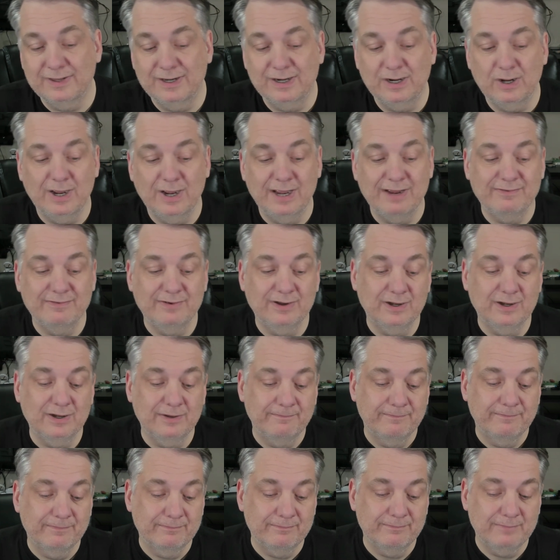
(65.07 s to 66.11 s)
Then I'll have
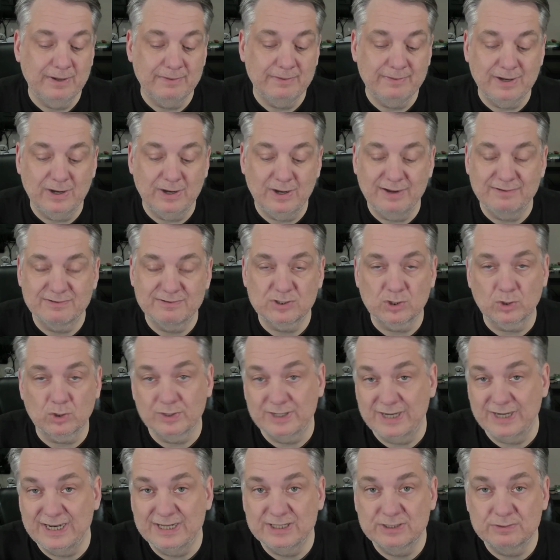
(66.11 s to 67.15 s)
a maybe I'll have
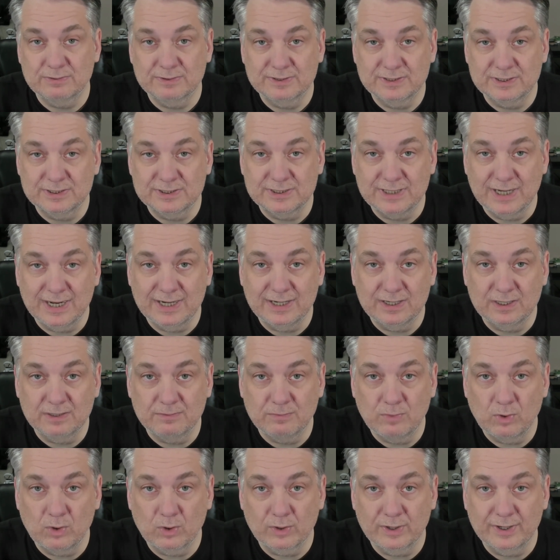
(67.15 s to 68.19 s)
sardines with the steak in the
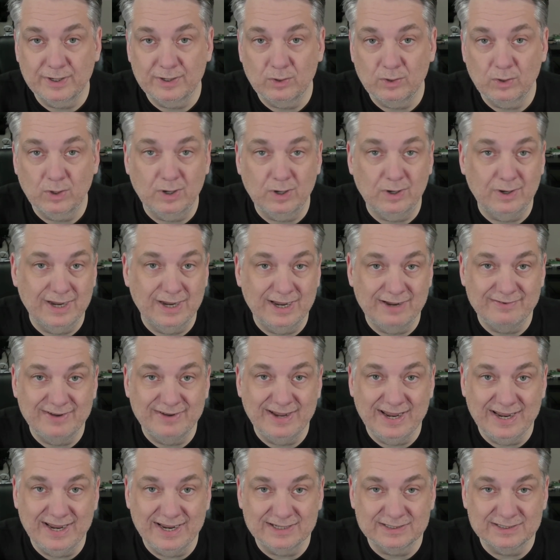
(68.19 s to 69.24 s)
morning, or I'll have
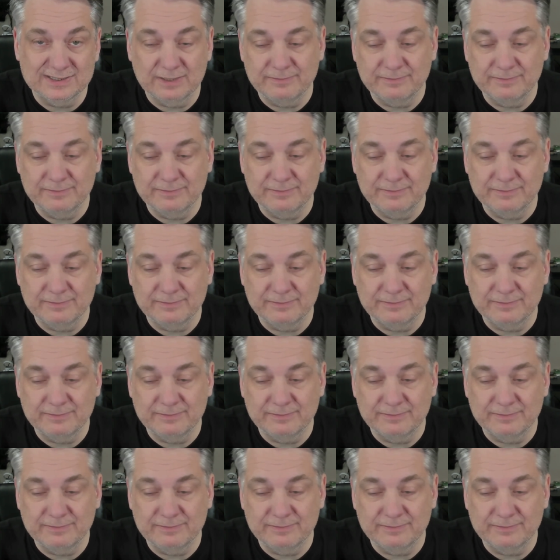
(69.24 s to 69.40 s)
eggs.